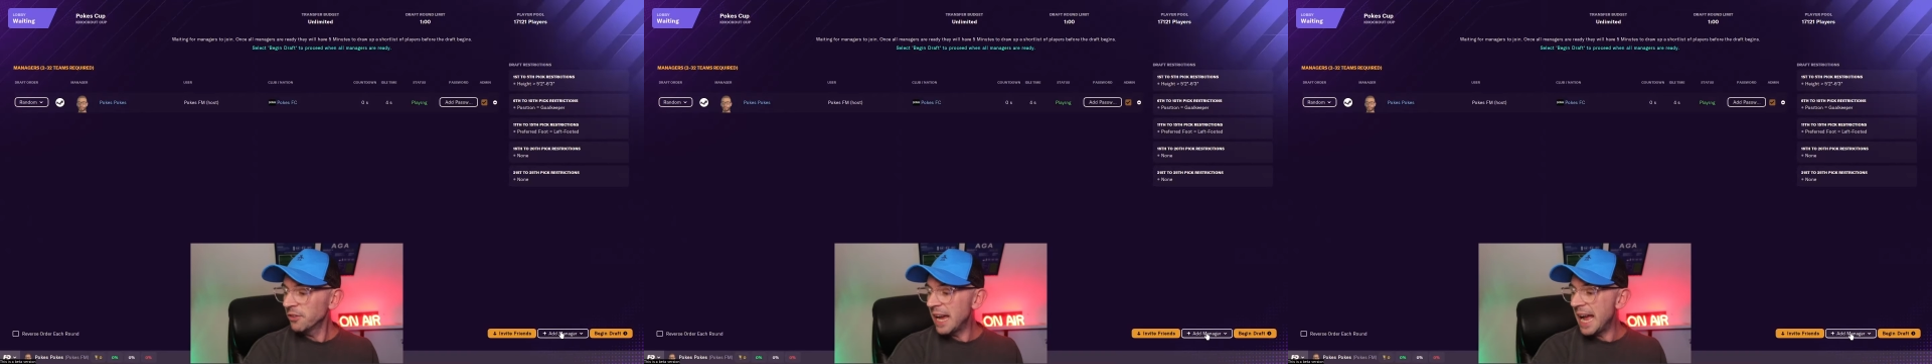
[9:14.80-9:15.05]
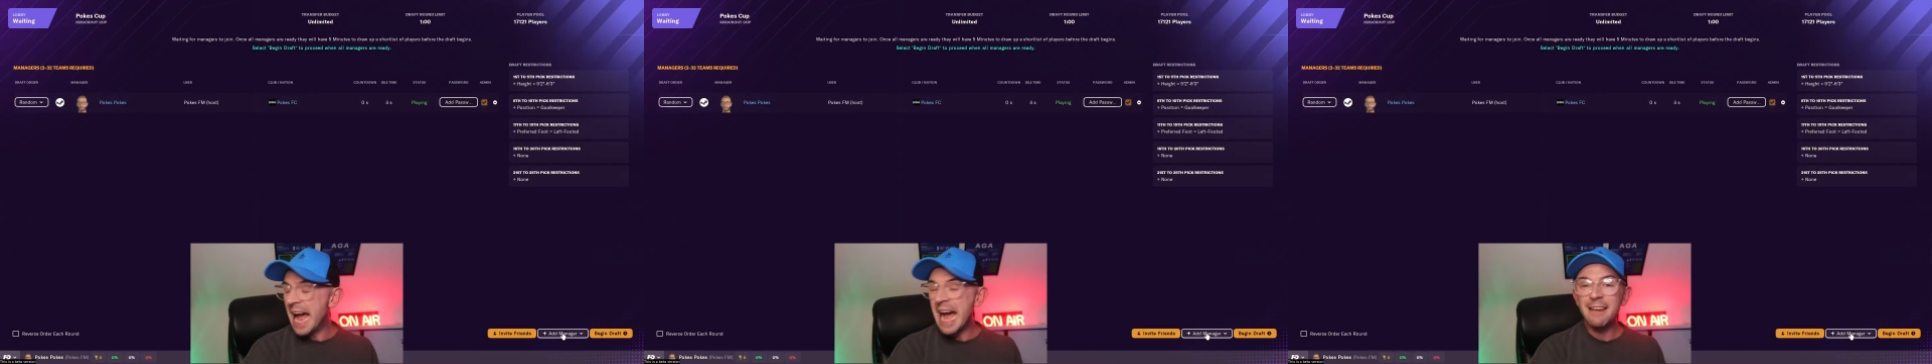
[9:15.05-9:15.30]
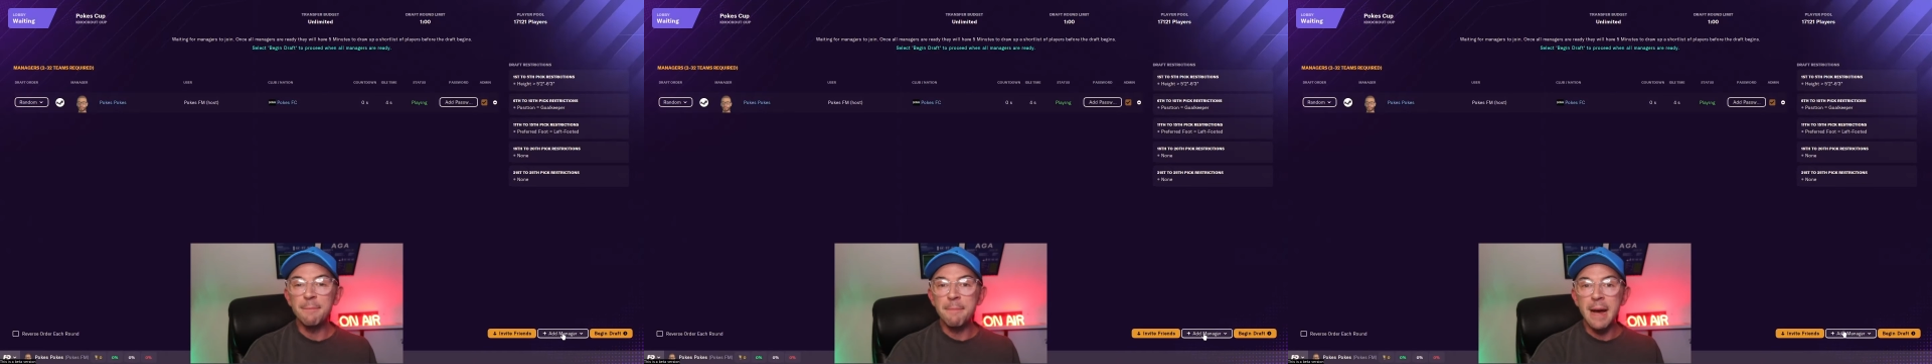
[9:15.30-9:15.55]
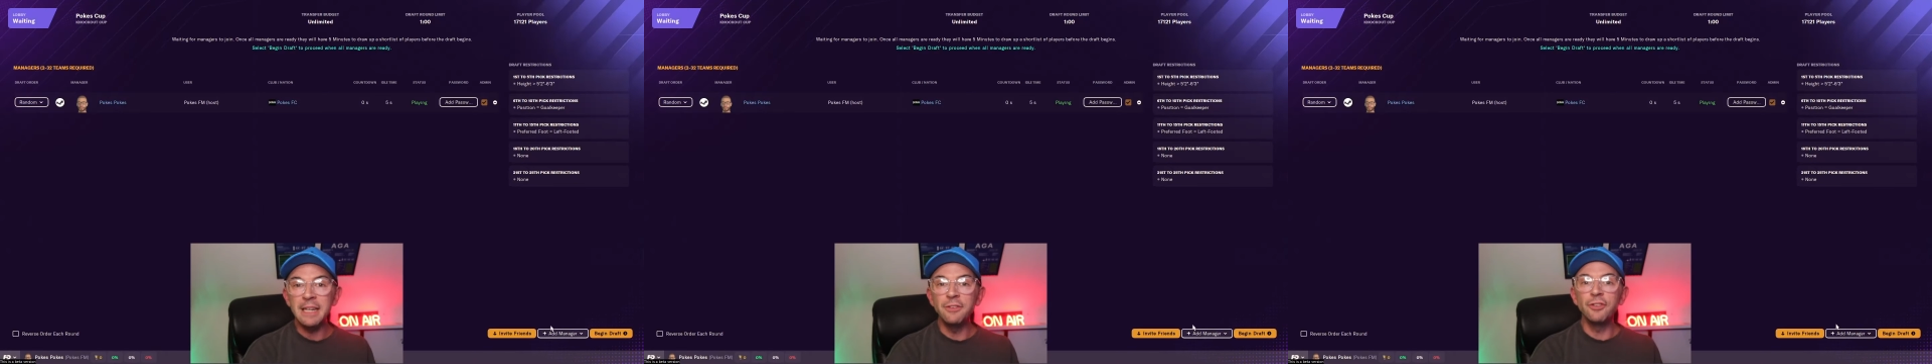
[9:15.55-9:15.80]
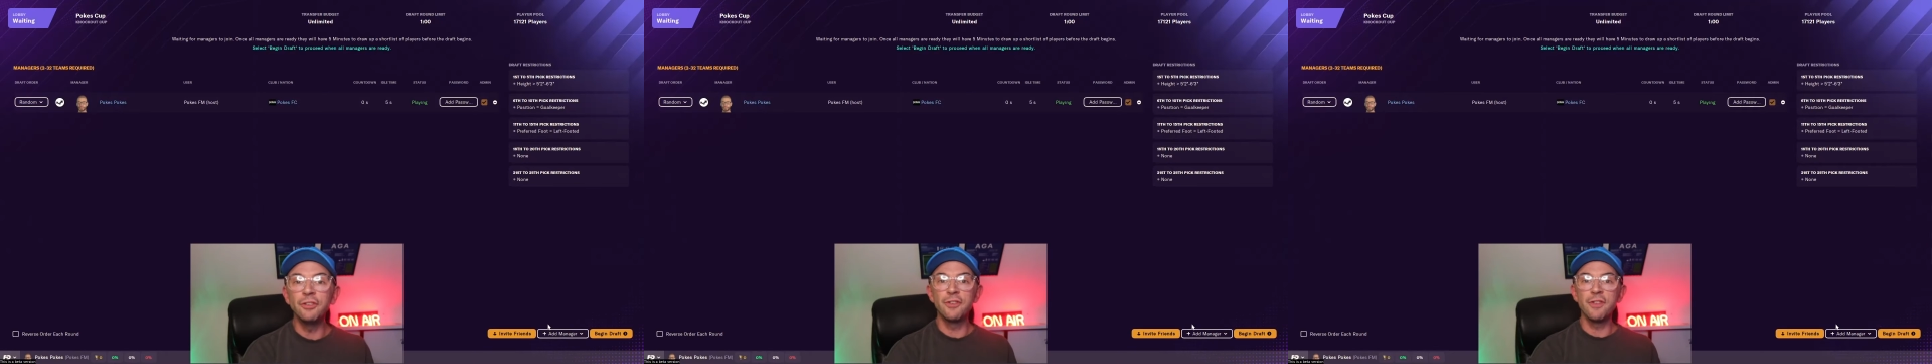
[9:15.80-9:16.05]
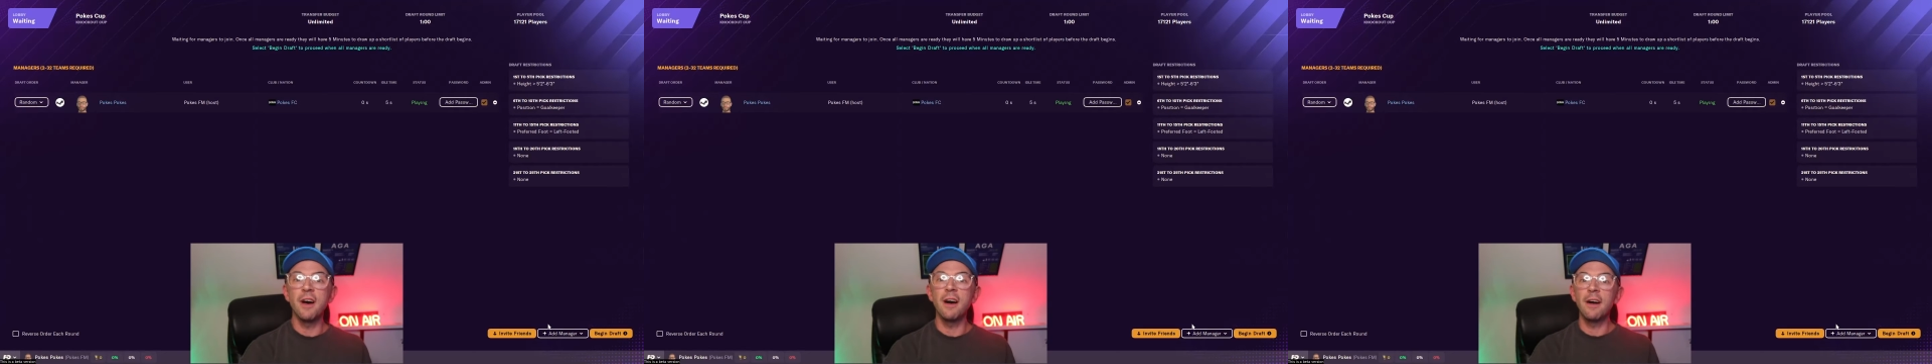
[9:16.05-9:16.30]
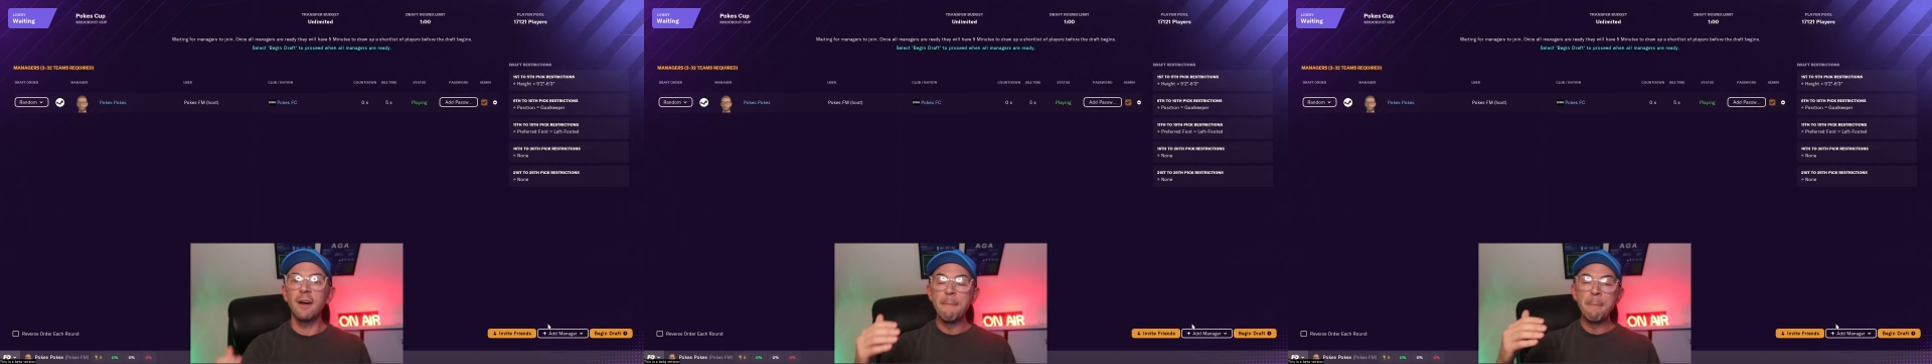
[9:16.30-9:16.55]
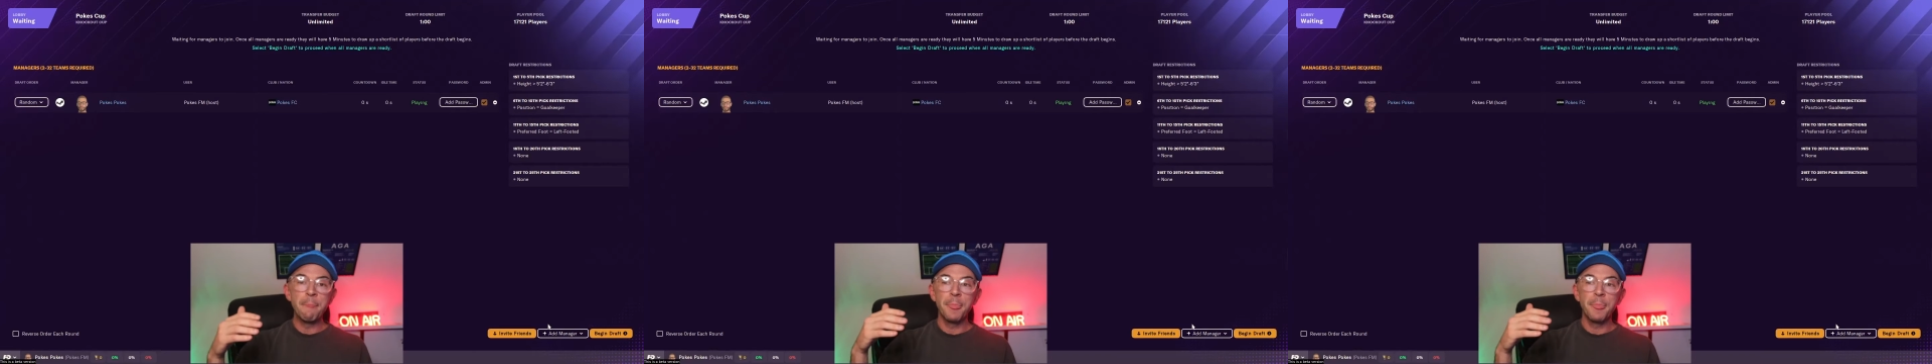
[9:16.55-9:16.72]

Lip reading: to add managers that are